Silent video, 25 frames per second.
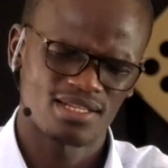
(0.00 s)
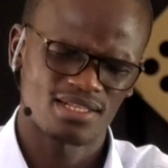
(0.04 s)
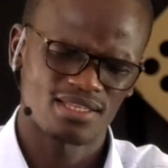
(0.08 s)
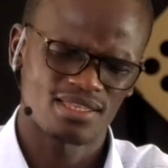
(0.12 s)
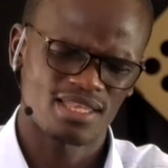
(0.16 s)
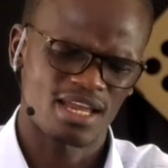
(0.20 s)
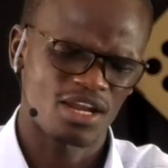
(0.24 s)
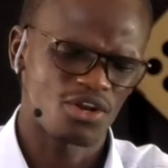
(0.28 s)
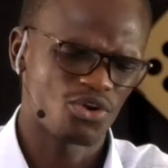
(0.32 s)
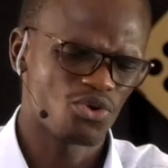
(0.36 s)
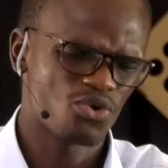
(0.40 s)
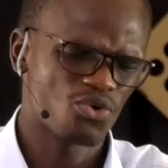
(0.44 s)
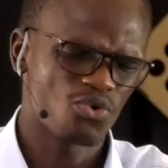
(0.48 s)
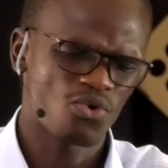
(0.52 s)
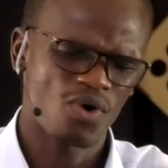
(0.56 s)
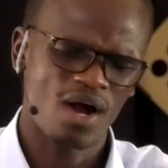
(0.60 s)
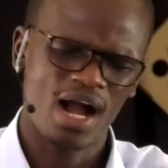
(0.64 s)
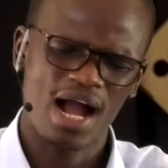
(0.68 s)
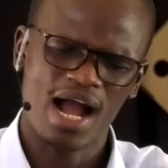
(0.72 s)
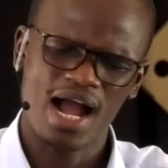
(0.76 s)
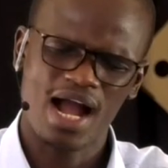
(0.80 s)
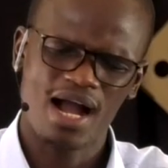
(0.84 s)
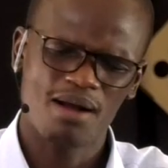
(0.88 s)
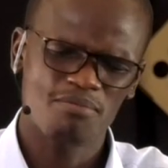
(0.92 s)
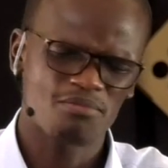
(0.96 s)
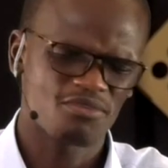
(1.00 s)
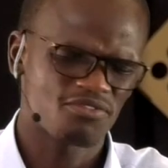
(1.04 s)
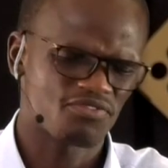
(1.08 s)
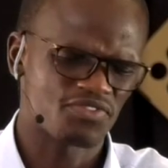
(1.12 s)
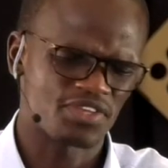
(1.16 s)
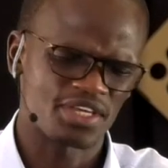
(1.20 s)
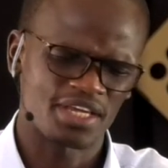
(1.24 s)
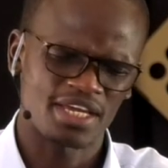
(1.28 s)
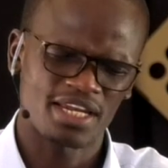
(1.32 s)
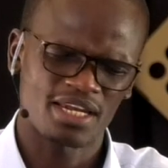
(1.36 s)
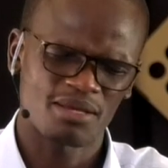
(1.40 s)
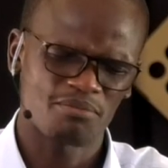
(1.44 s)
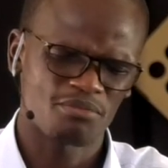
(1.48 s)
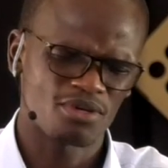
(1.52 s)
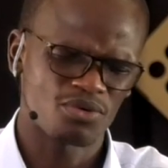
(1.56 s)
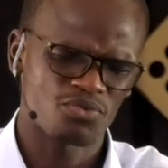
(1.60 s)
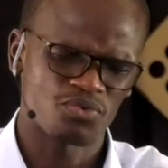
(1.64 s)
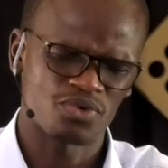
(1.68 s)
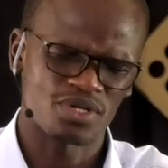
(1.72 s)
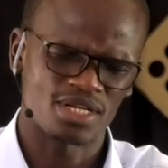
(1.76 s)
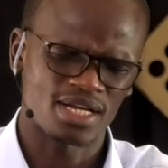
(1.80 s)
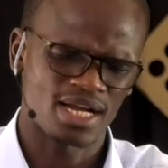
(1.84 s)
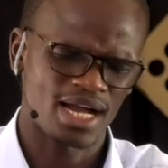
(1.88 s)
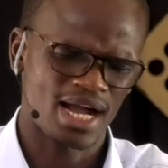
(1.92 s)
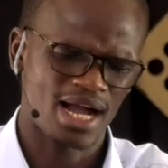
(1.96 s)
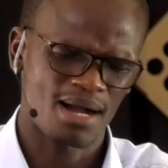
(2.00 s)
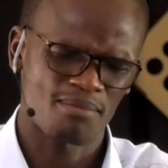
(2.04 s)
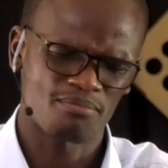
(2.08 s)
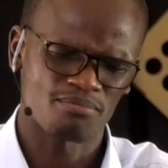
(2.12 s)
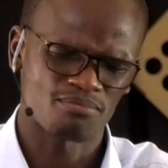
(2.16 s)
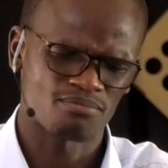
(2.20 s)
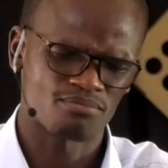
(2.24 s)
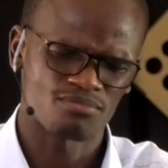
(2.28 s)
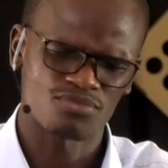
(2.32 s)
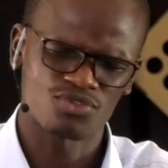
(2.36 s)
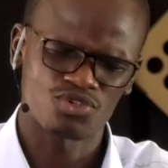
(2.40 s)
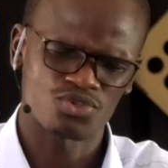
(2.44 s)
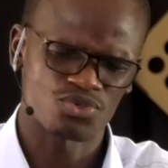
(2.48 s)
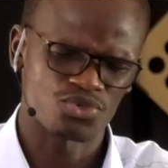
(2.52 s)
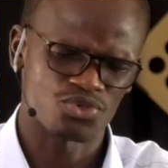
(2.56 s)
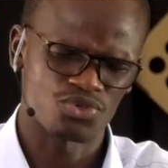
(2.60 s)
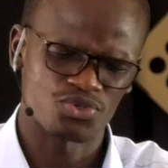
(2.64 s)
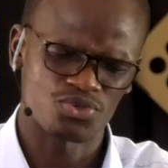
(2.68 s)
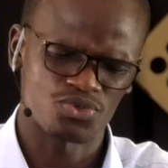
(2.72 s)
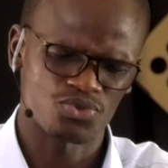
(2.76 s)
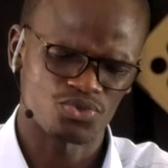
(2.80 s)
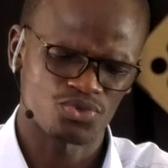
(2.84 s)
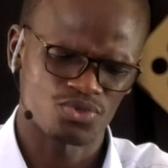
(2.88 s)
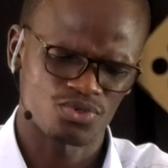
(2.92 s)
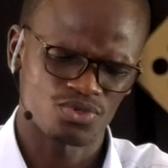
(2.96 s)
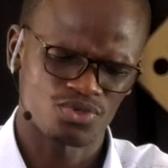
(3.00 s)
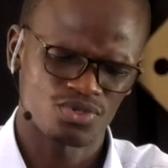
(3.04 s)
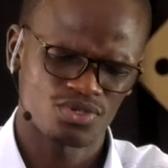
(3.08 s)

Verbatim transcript: that no harm of the enemy would come to you.